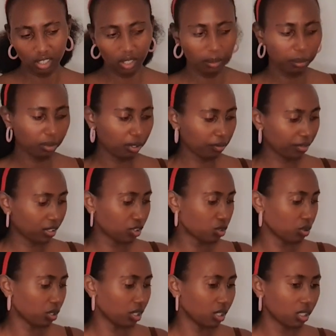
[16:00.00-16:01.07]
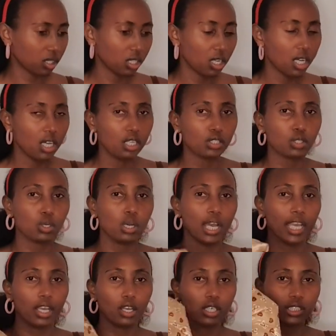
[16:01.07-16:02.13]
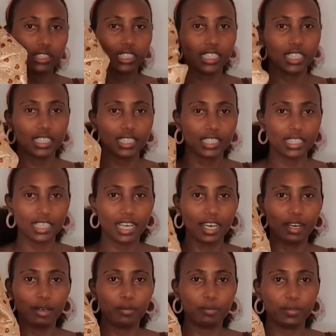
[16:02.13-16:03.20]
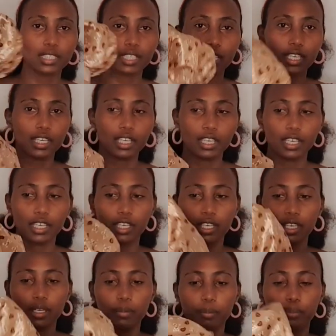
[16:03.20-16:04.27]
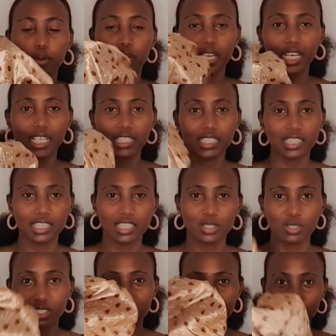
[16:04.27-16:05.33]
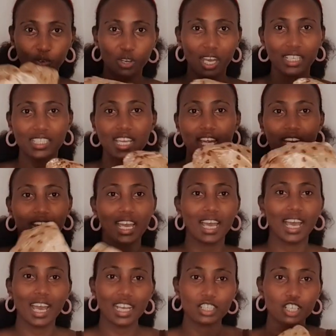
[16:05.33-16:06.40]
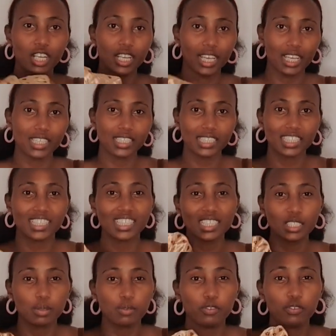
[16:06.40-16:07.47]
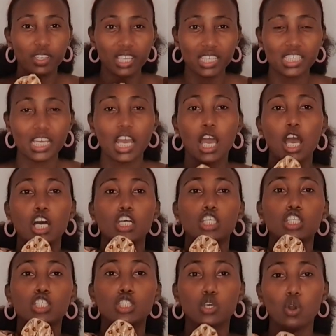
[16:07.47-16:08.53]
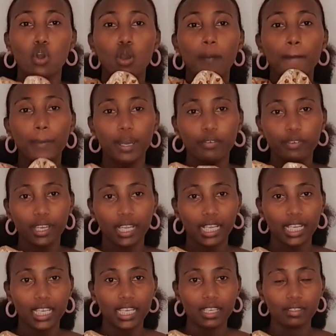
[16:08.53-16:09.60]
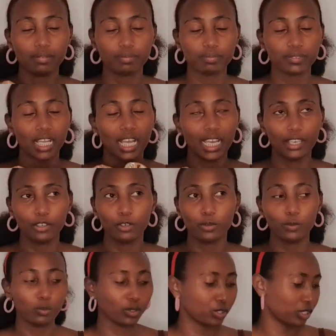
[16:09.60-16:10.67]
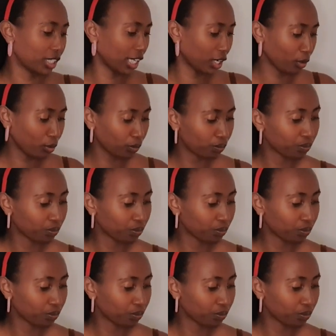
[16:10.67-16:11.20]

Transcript: I'm not even sure. So I got this a bonnet. This is for Atara. Actually guys, this fit so perfectly. I don't know what to tell you.